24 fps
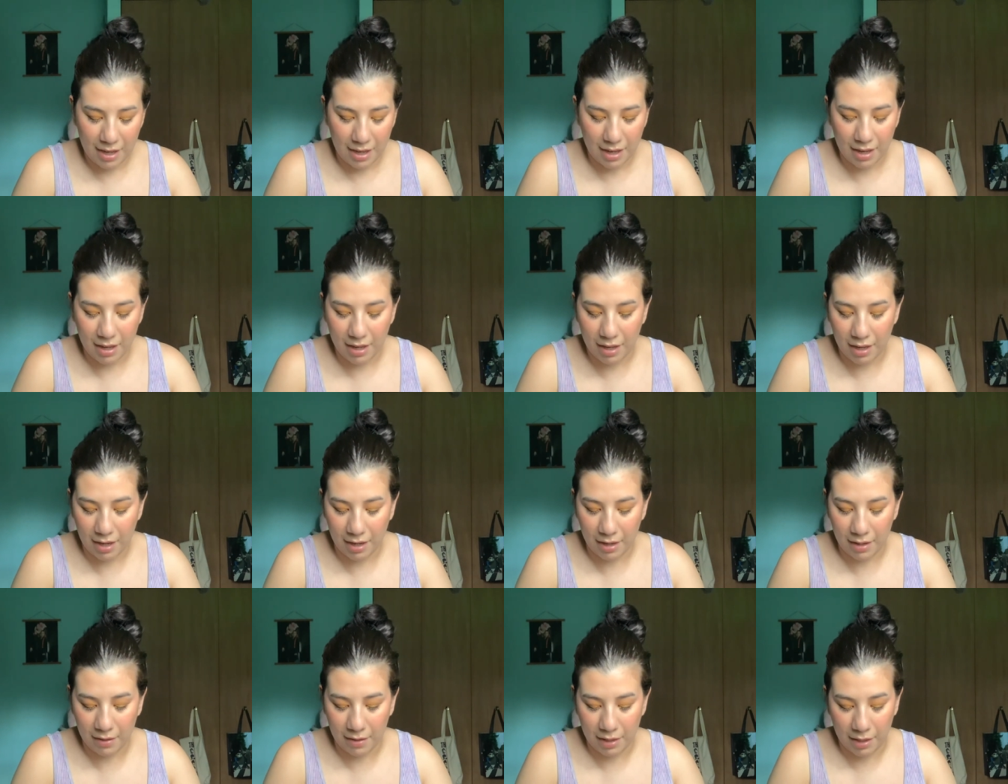
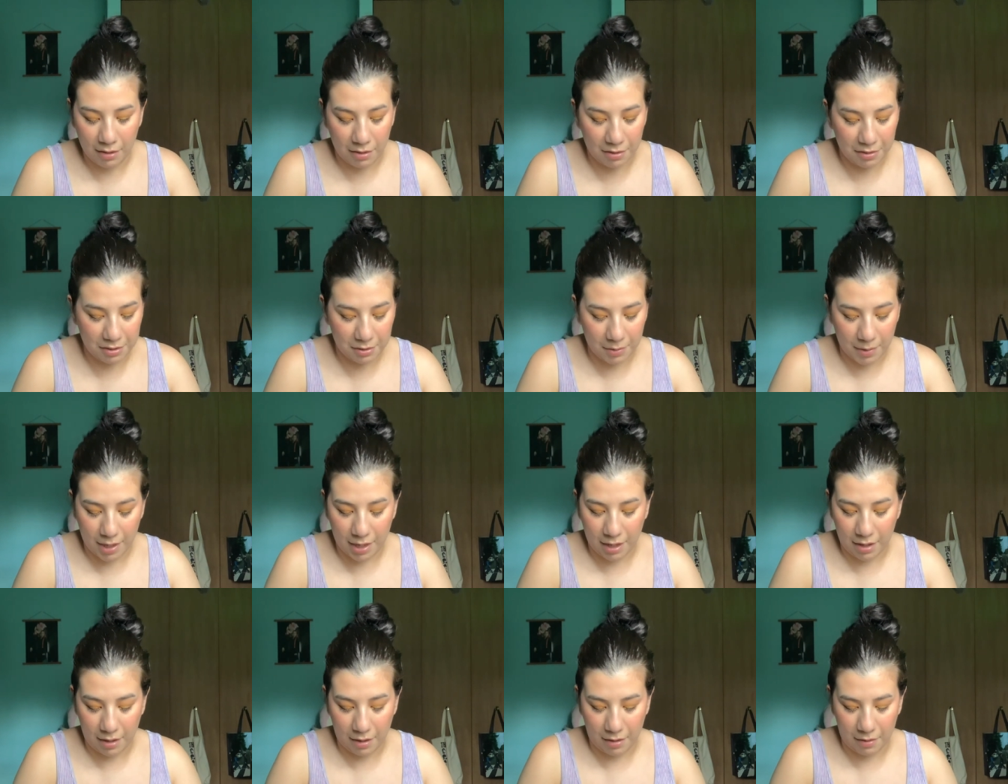and they also
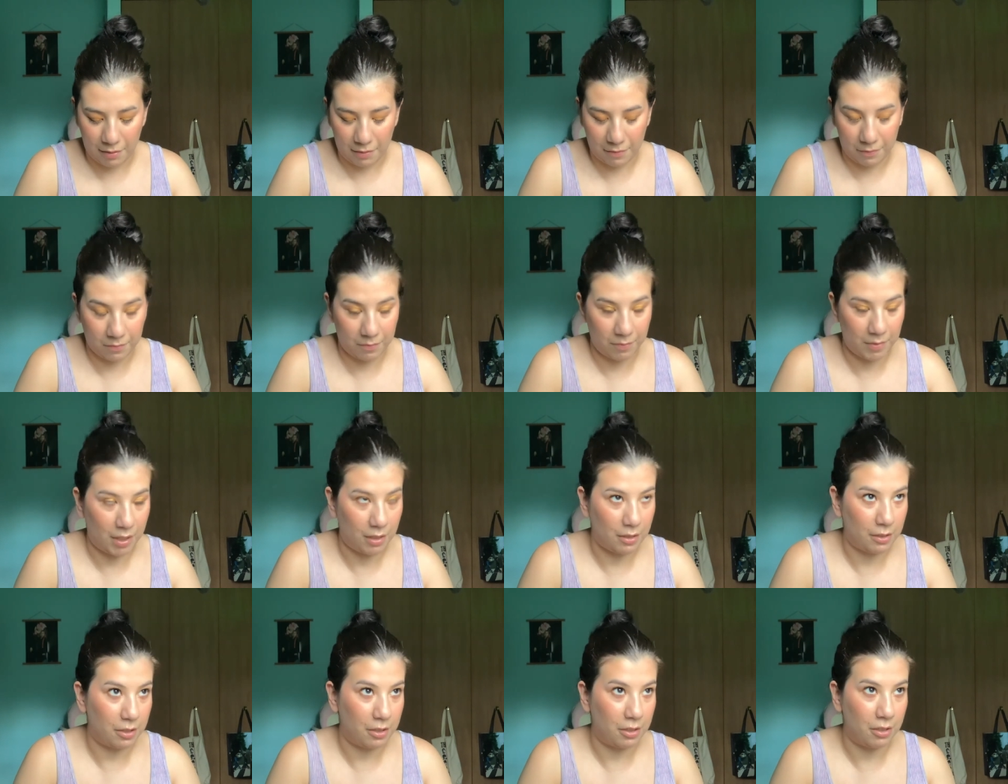have
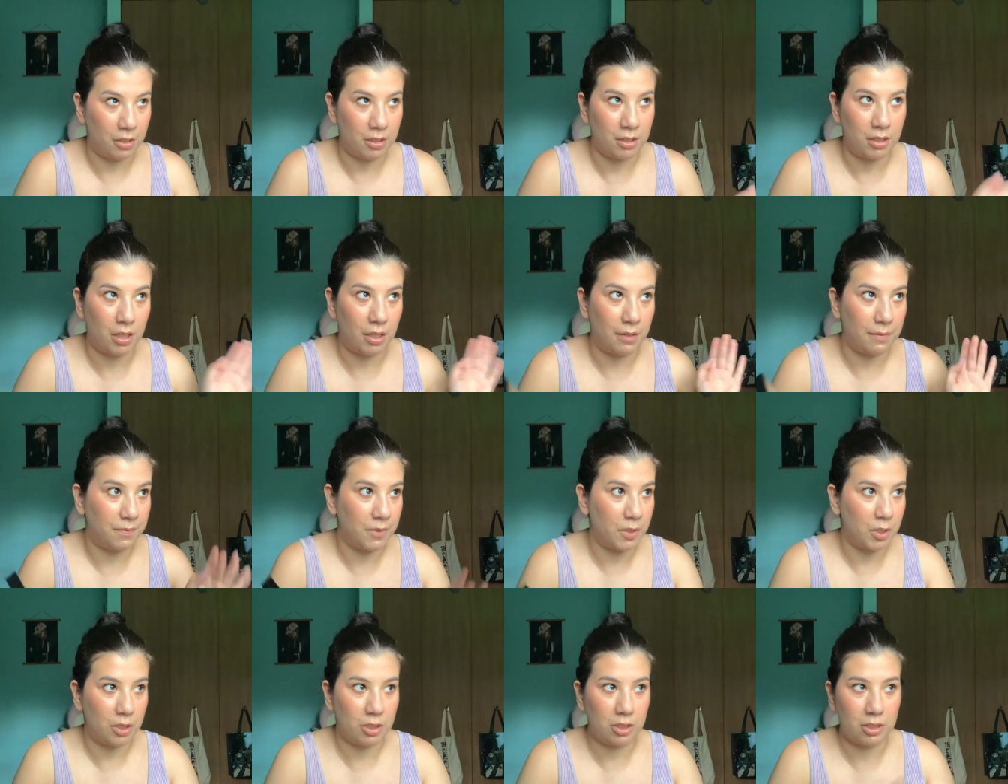either
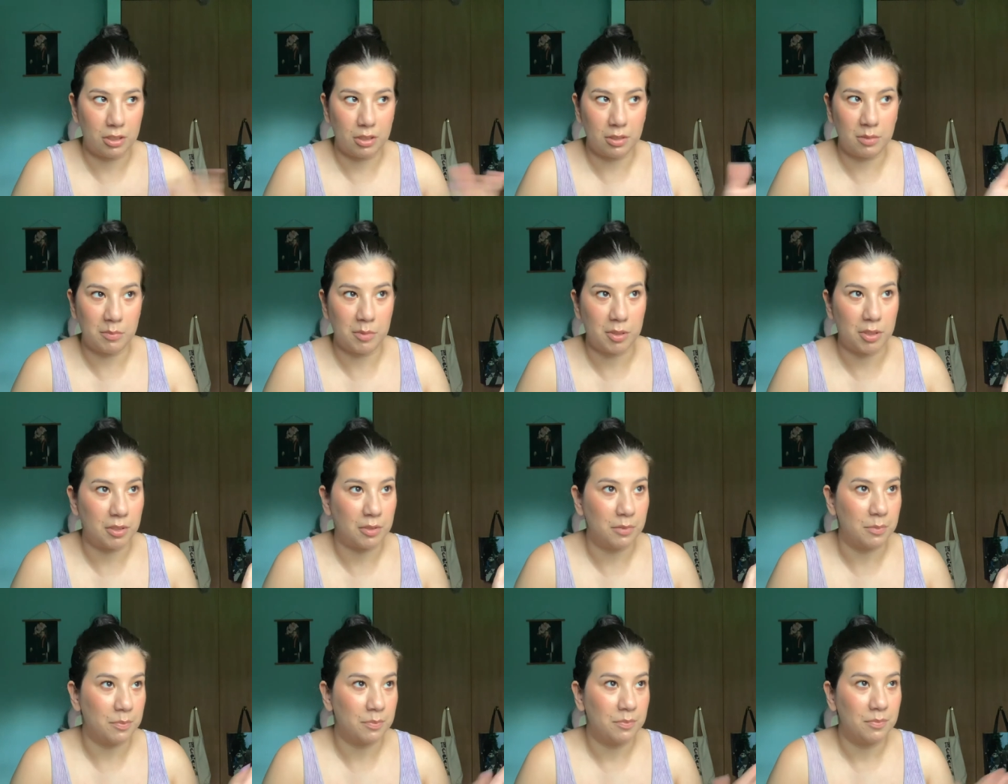Affirm
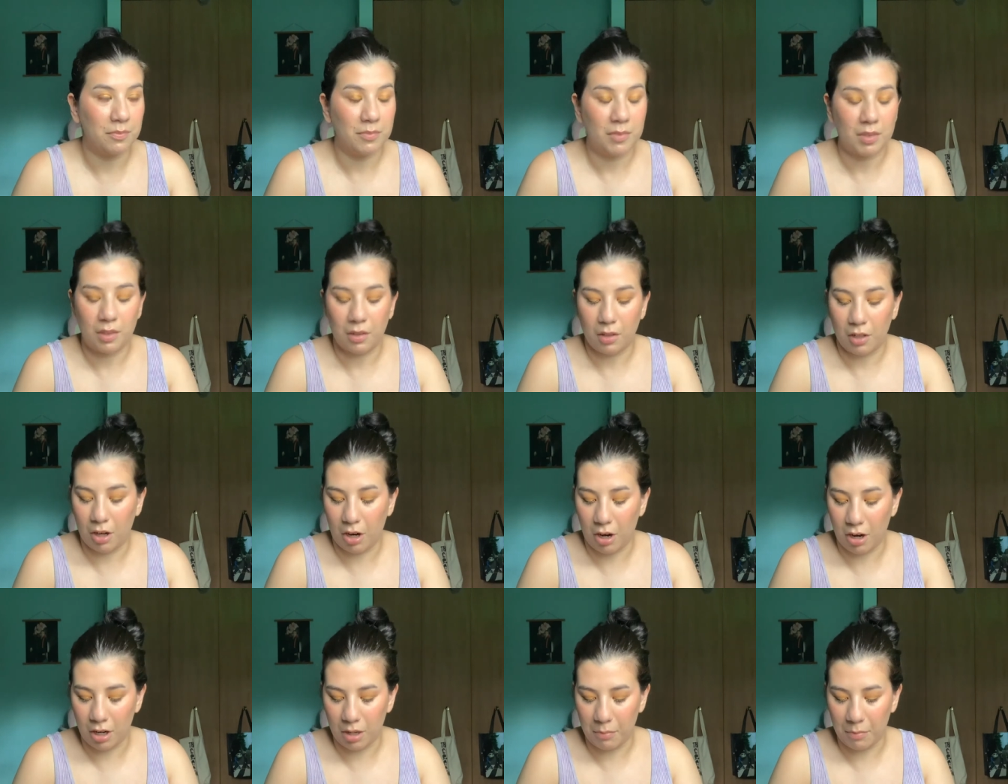or
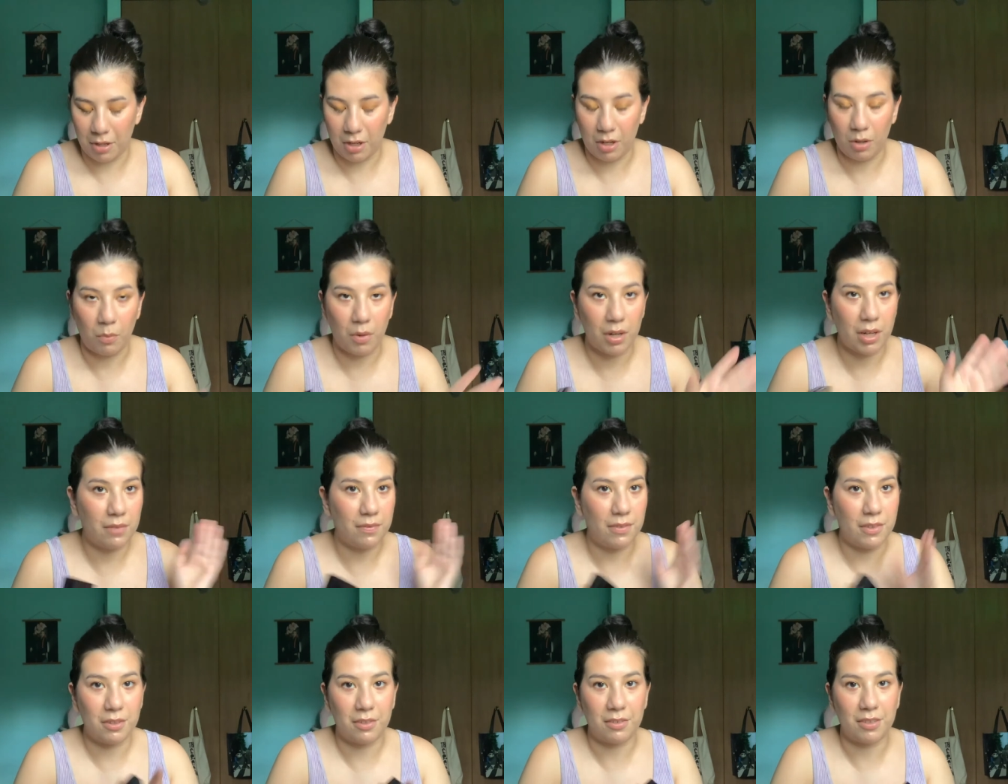Karma or one
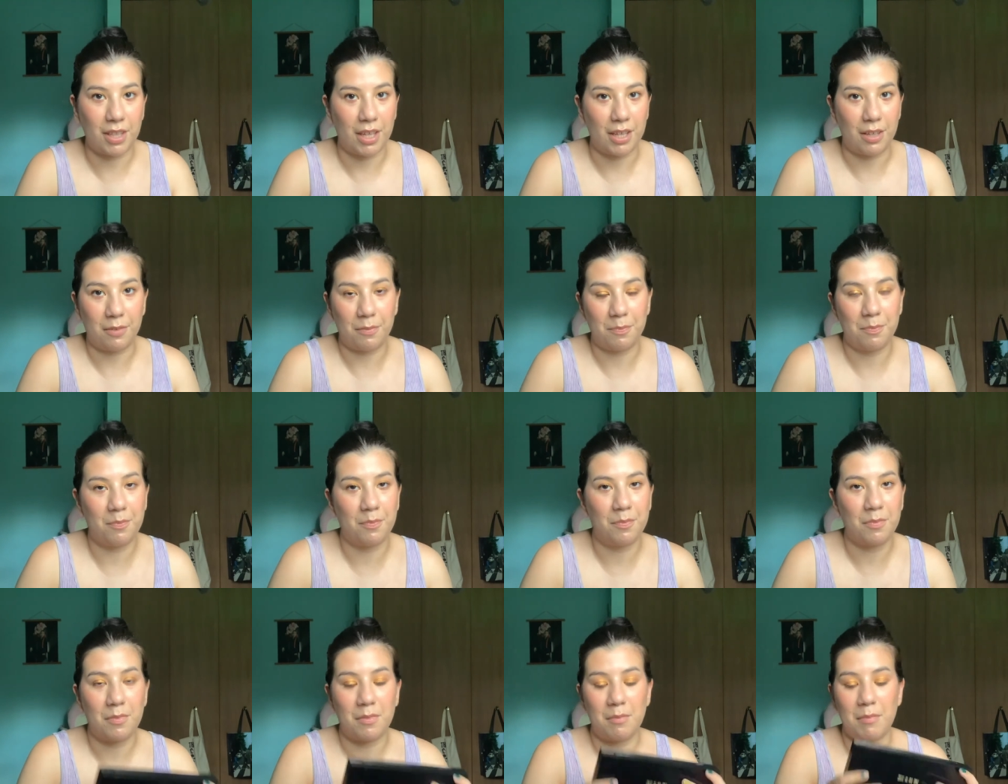of those like
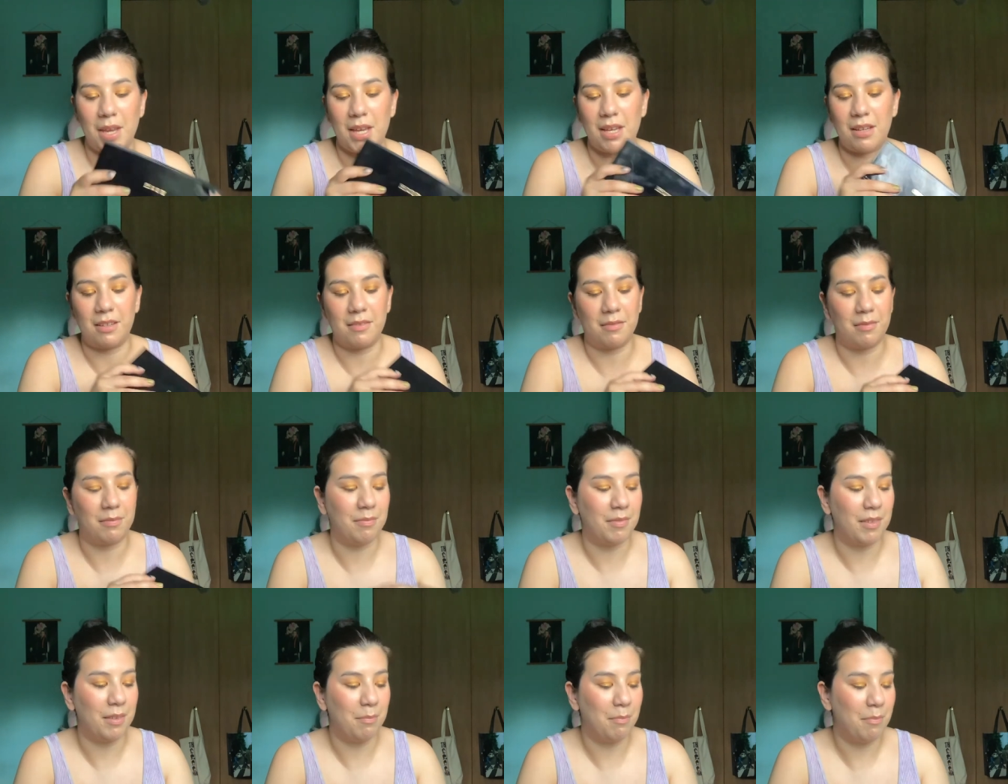pay it,
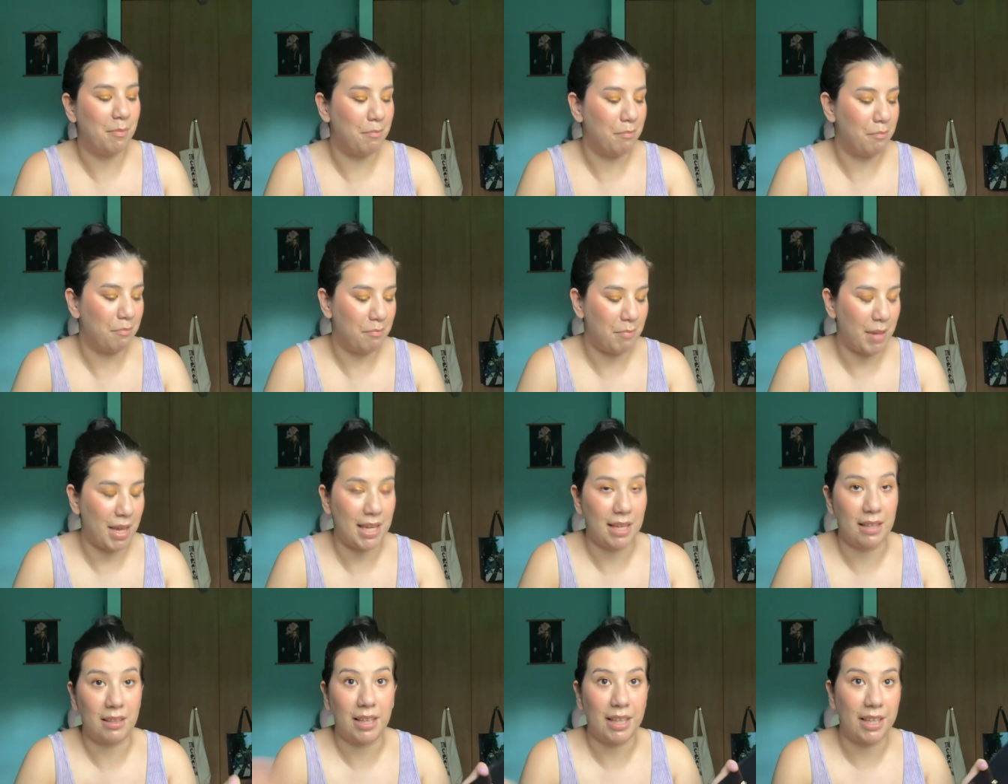pay
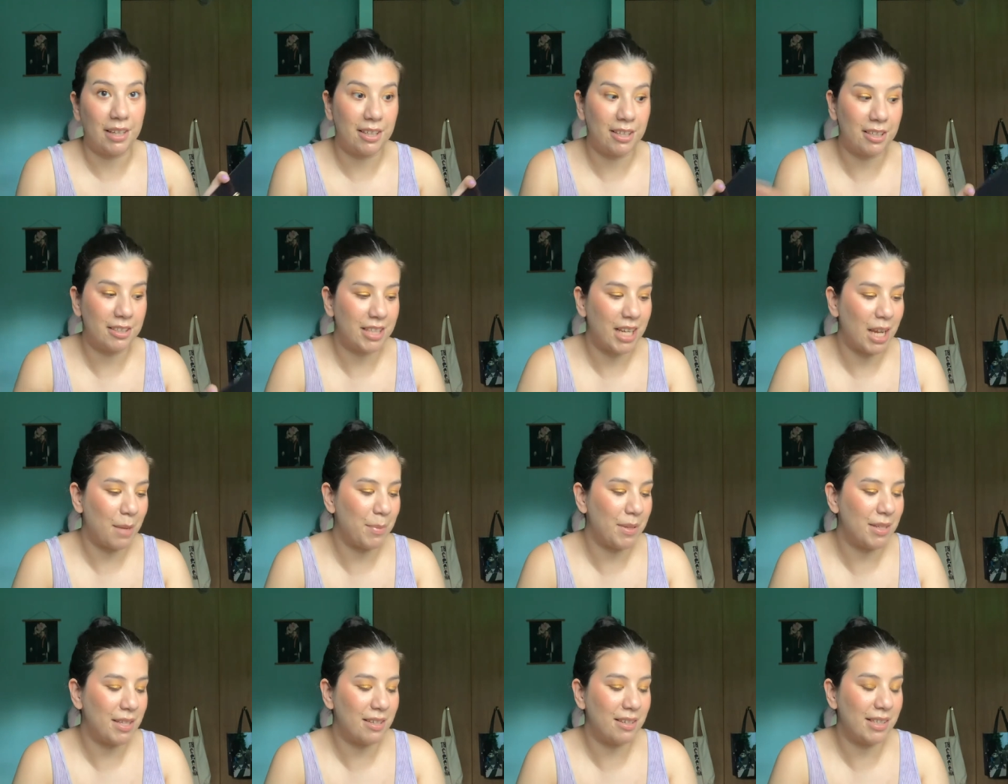it later
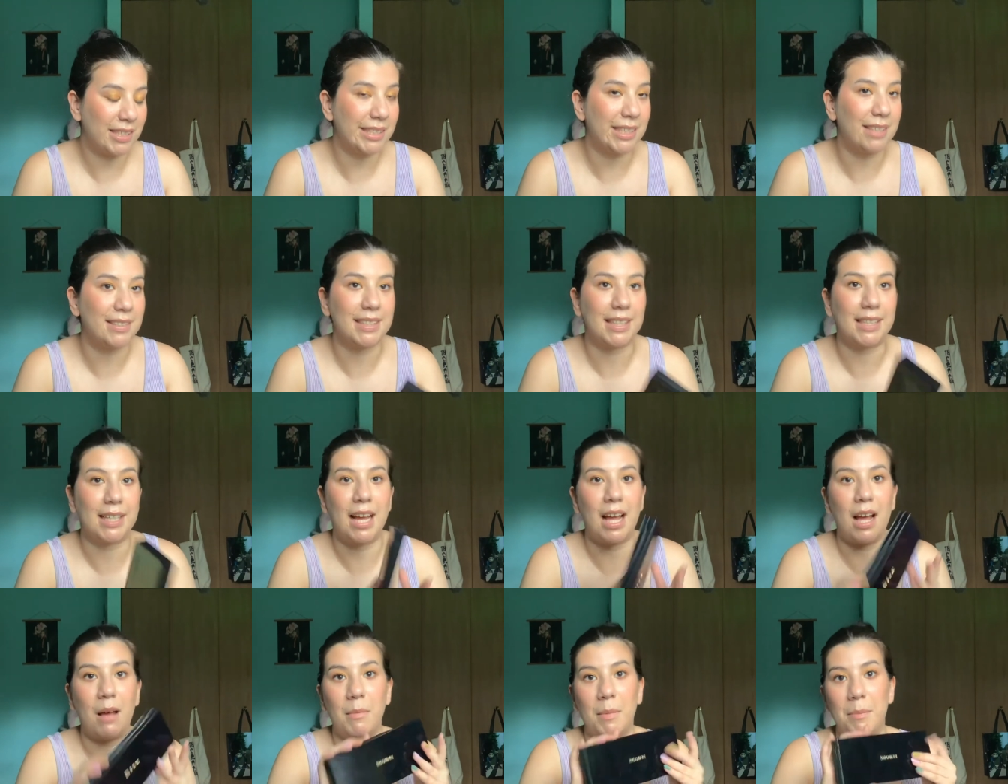type of deals, and I was like,
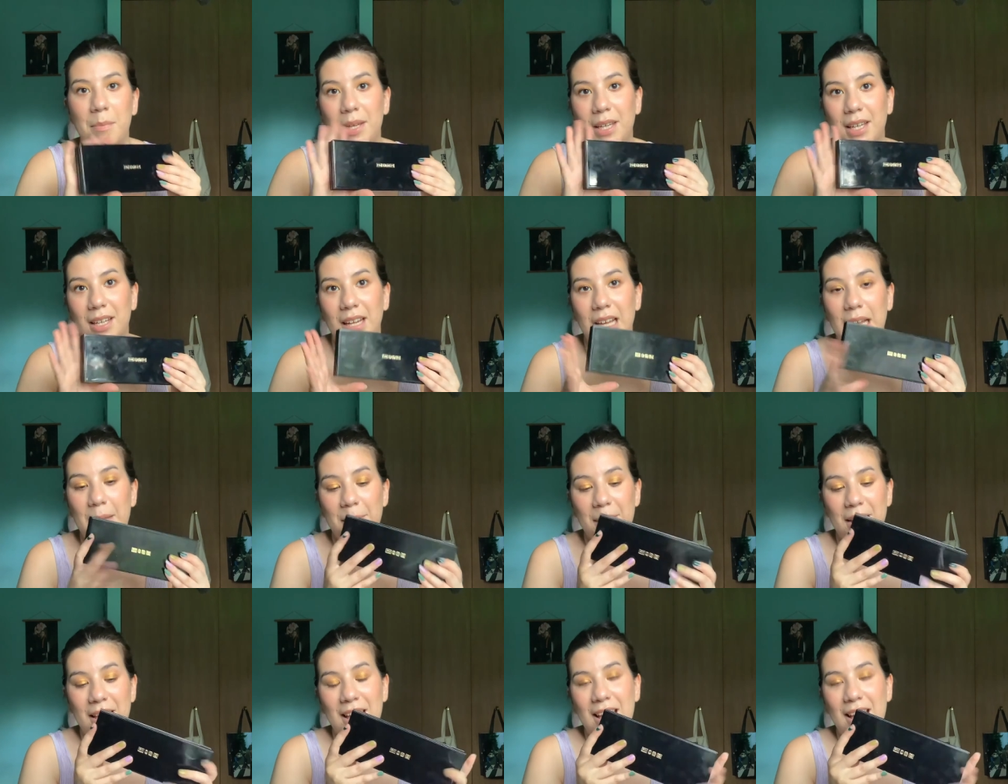I'm gonna pick it up.